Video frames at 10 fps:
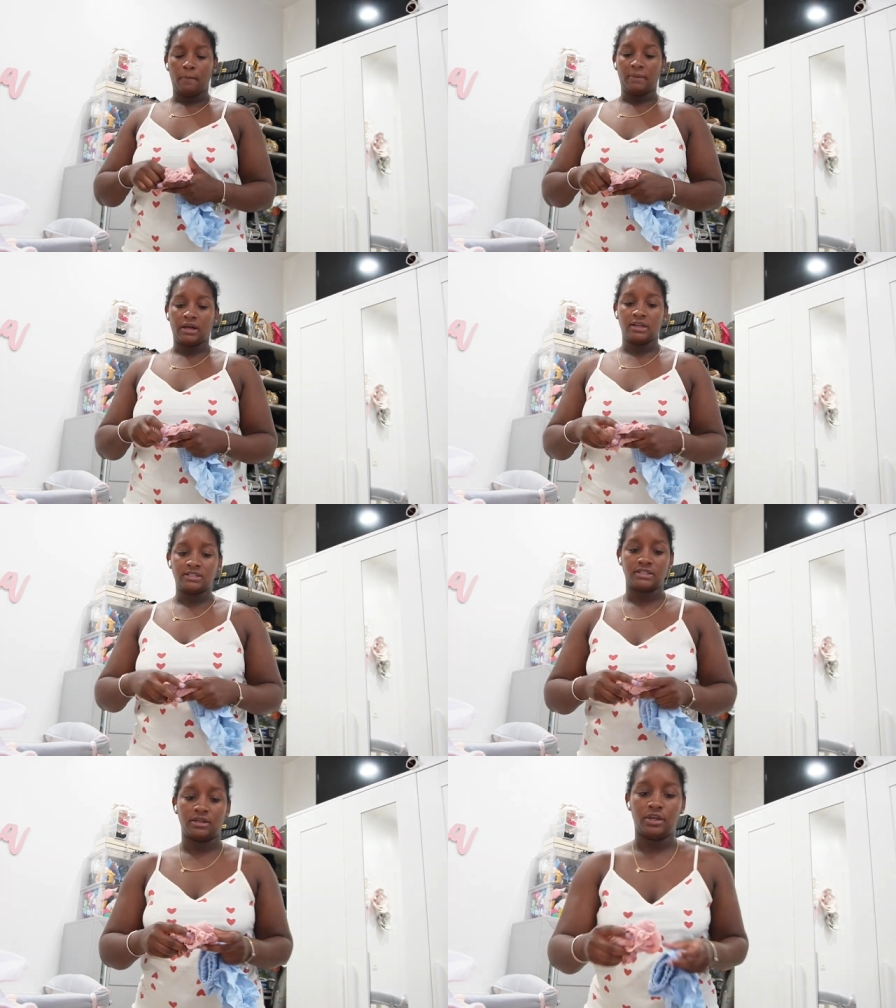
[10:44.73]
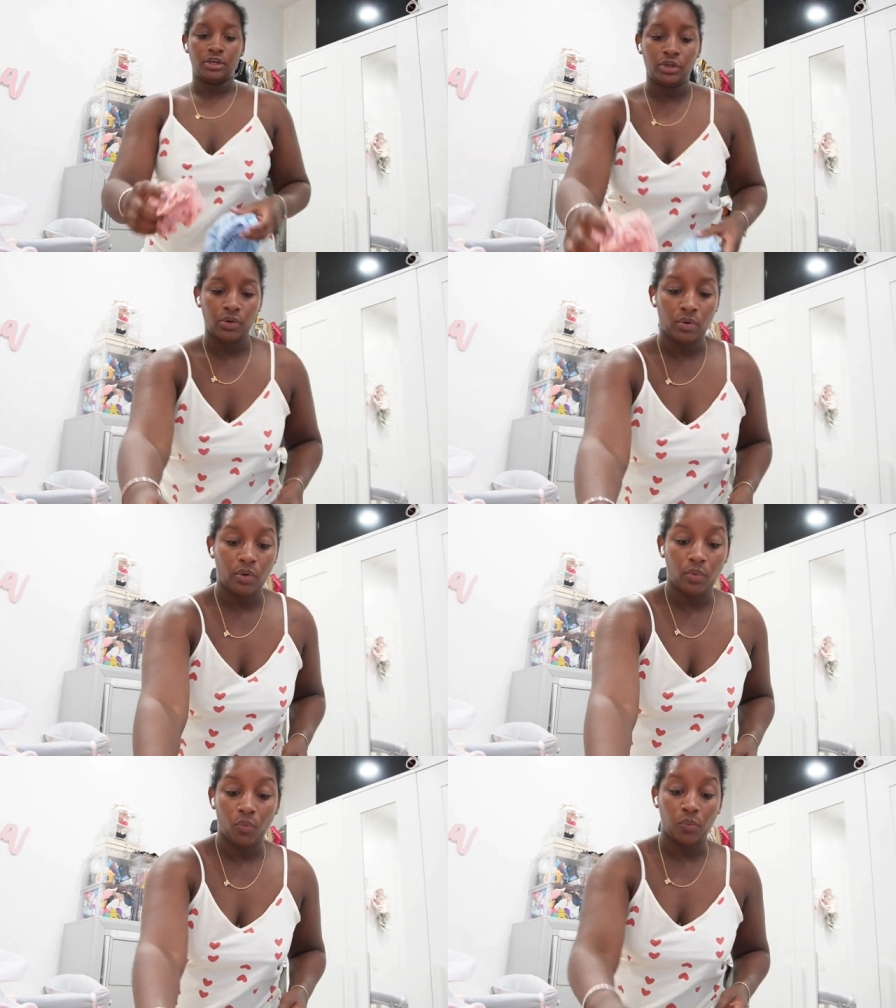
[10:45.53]
because you
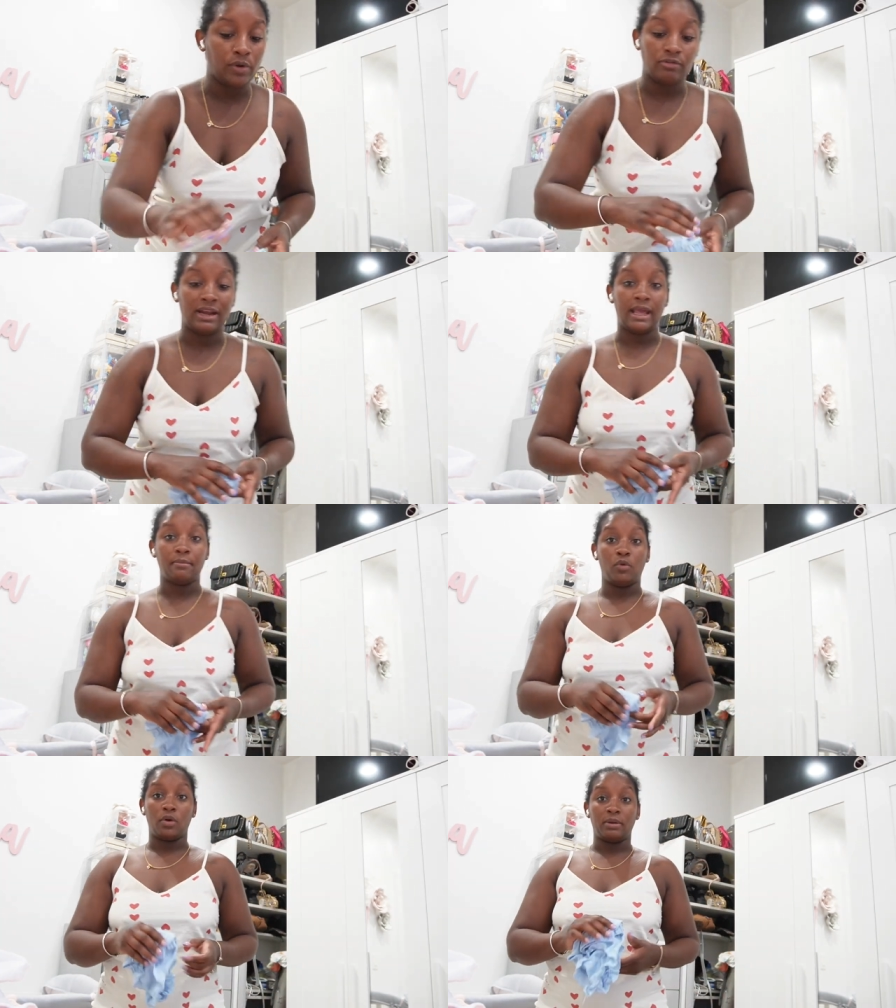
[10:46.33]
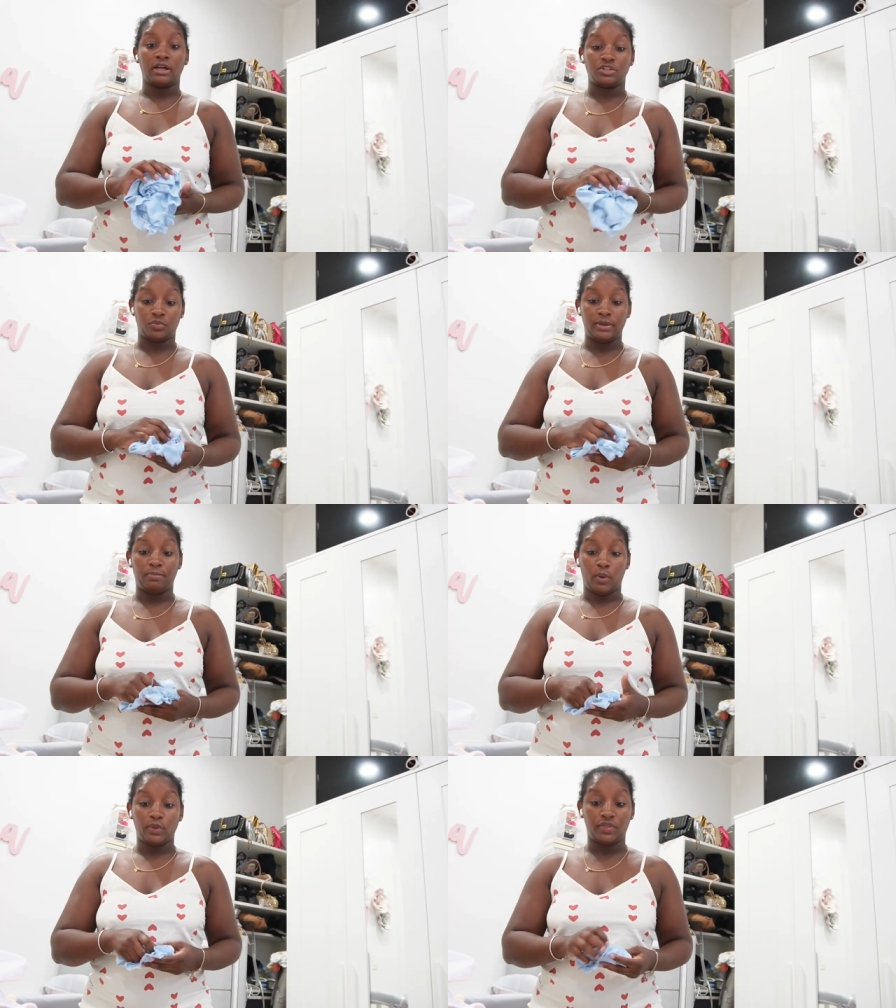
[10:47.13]
know, we relate more because we
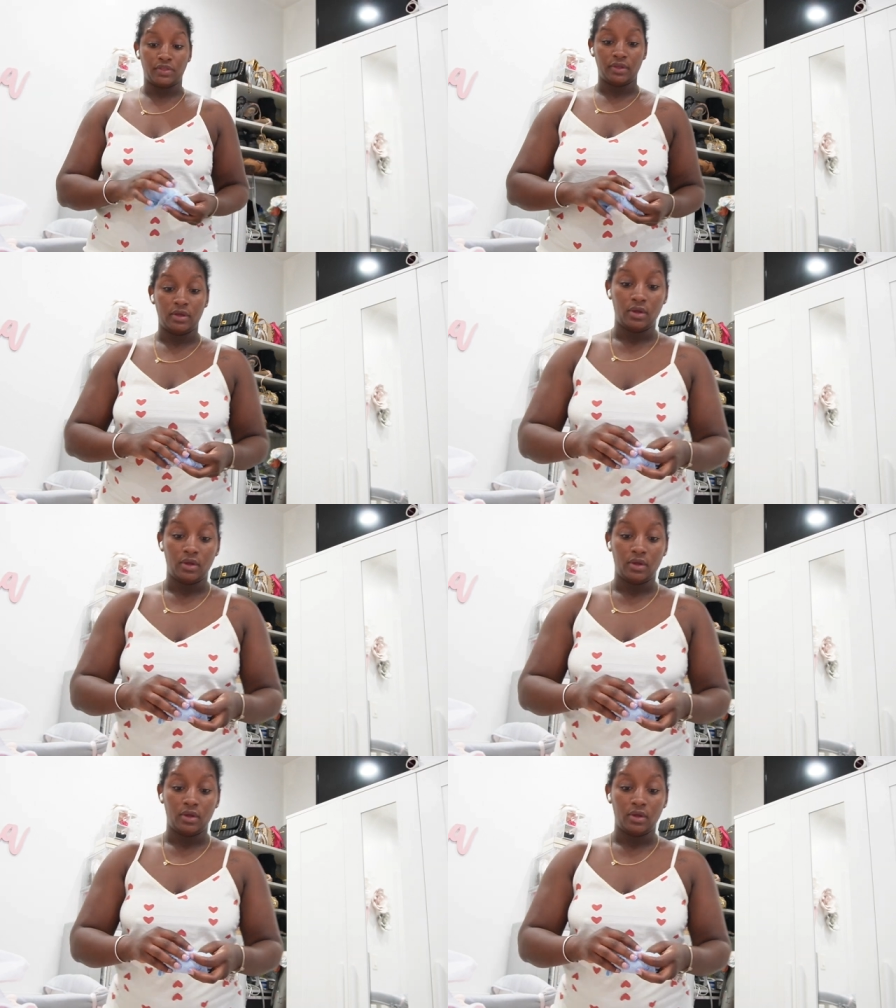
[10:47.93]
both,